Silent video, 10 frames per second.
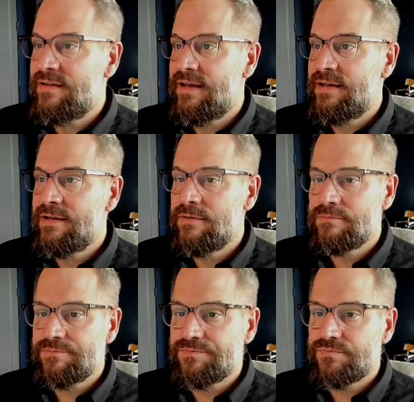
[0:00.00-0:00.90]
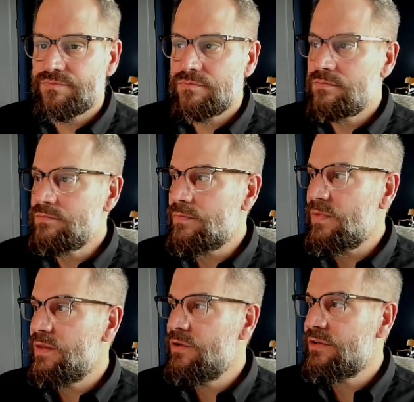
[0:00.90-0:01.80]
tag,
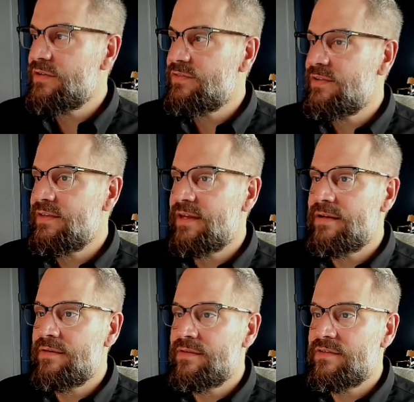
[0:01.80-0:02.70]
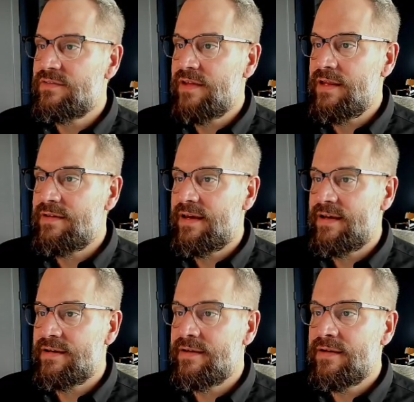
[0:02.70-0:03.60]
you're going to see that the state
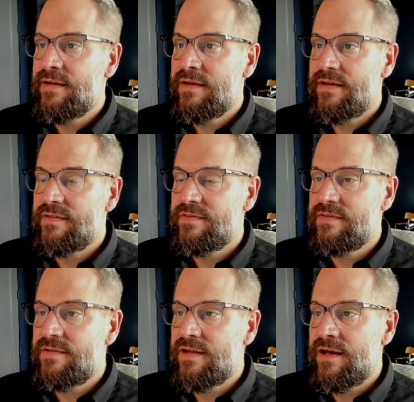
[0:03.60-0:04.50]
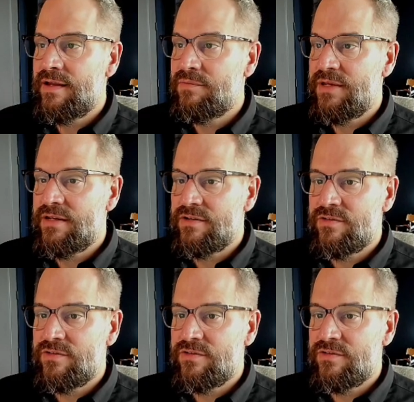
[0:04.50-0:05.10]
tag is not being